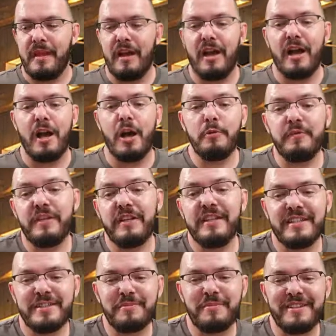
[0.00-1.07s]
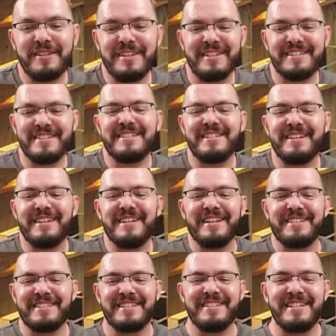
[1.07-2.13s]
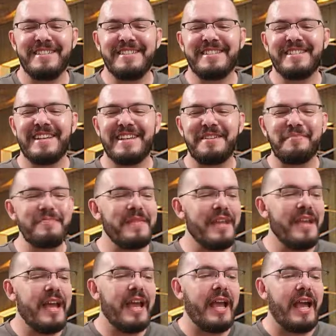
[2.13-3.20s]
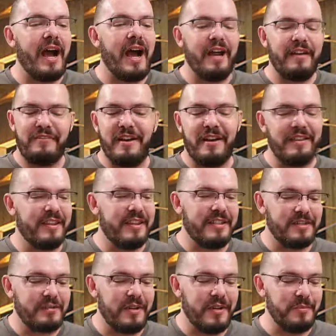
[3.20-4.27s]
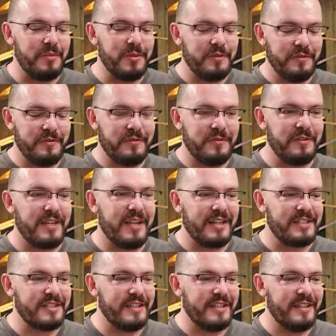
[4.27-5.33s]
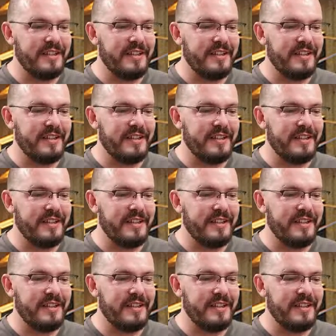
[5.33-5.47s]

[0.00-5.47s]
Hopefully this building is still in existence. I think it's quite beautiful, actually.